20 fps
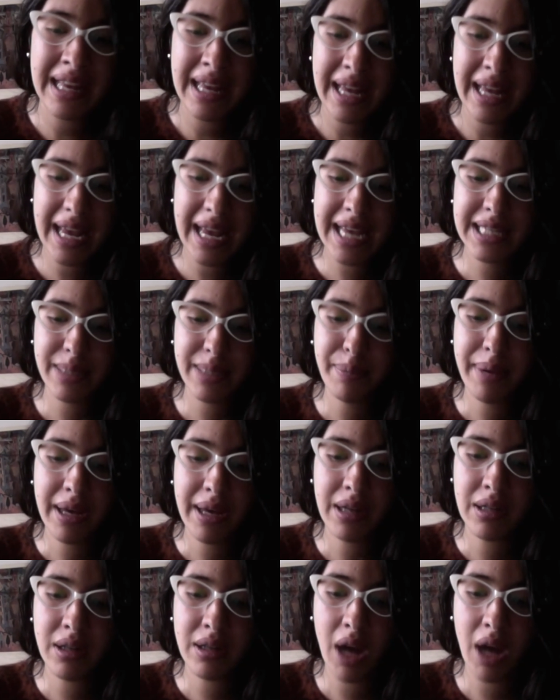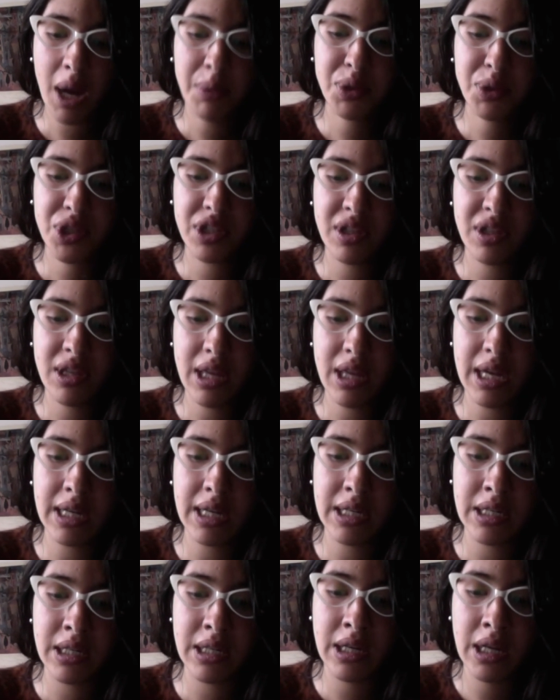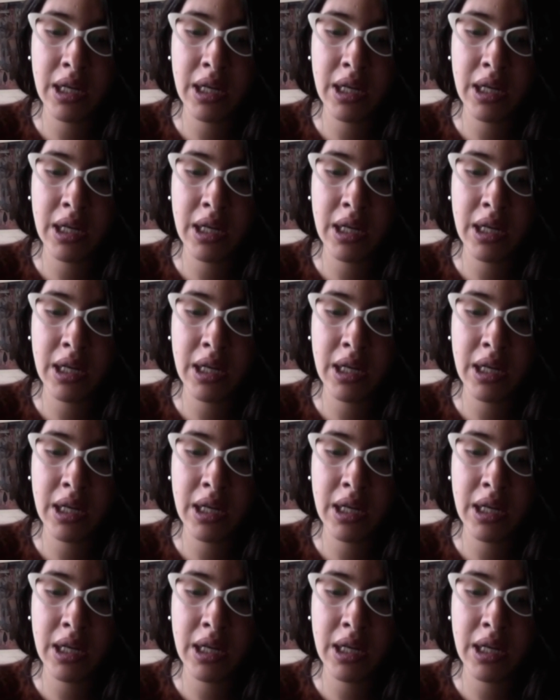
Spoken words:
is a better option than